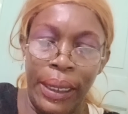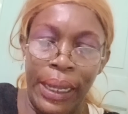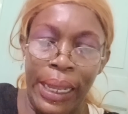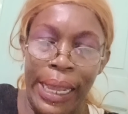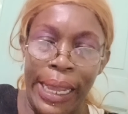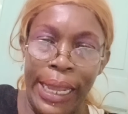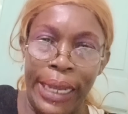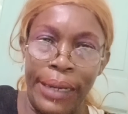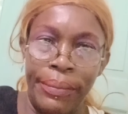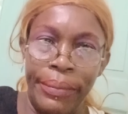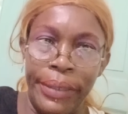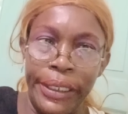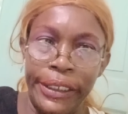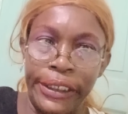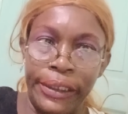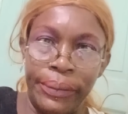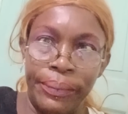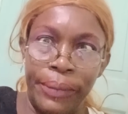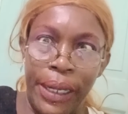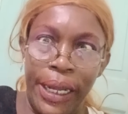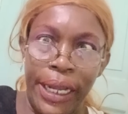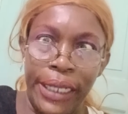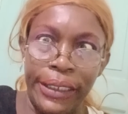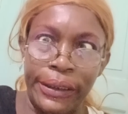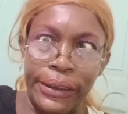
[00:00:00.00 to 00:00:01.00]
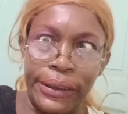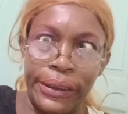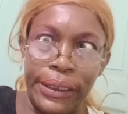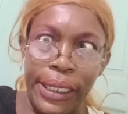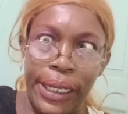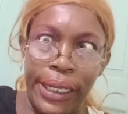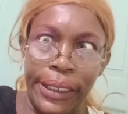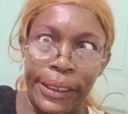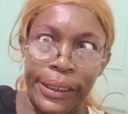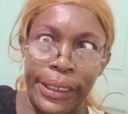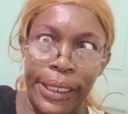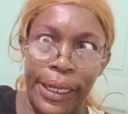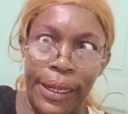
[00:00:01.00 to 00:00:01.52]
And Miss
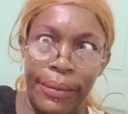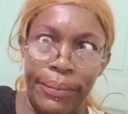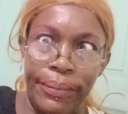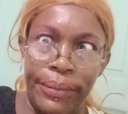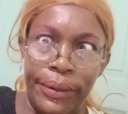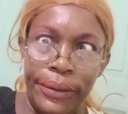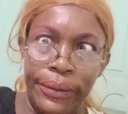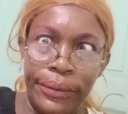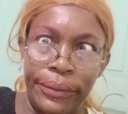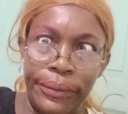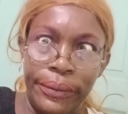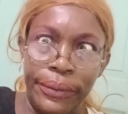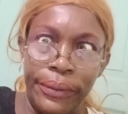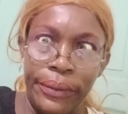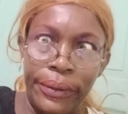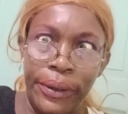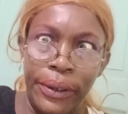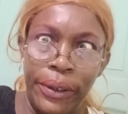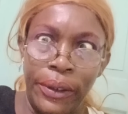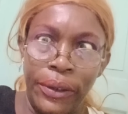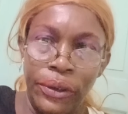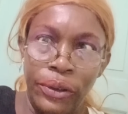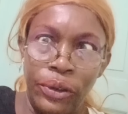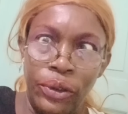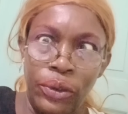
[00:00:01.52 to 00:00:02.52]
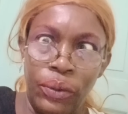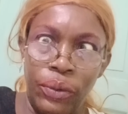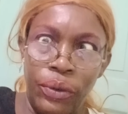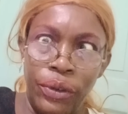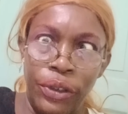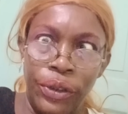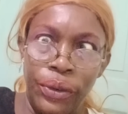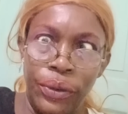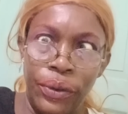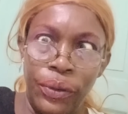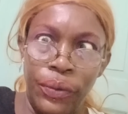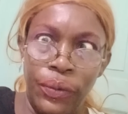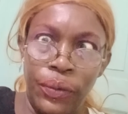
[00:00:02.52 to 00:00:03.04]
Marcia Campbell, do
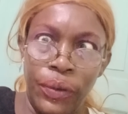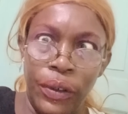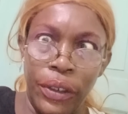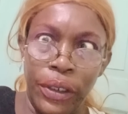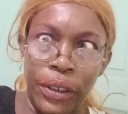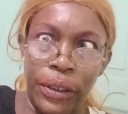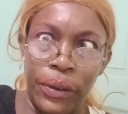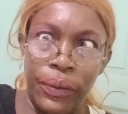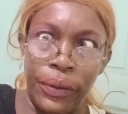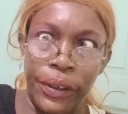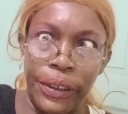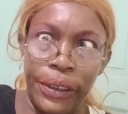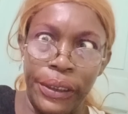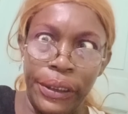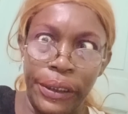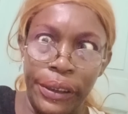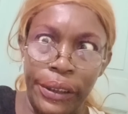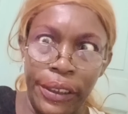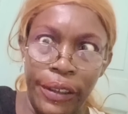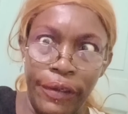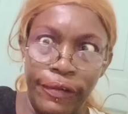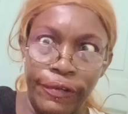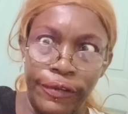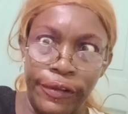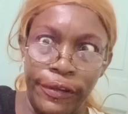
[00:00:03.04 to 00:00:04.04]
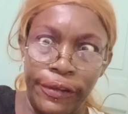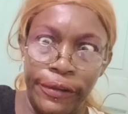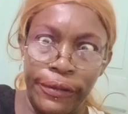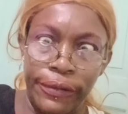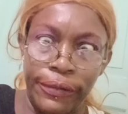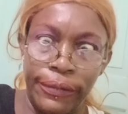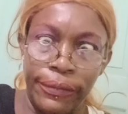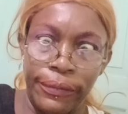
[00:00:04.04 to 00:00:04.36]
you work with the devil?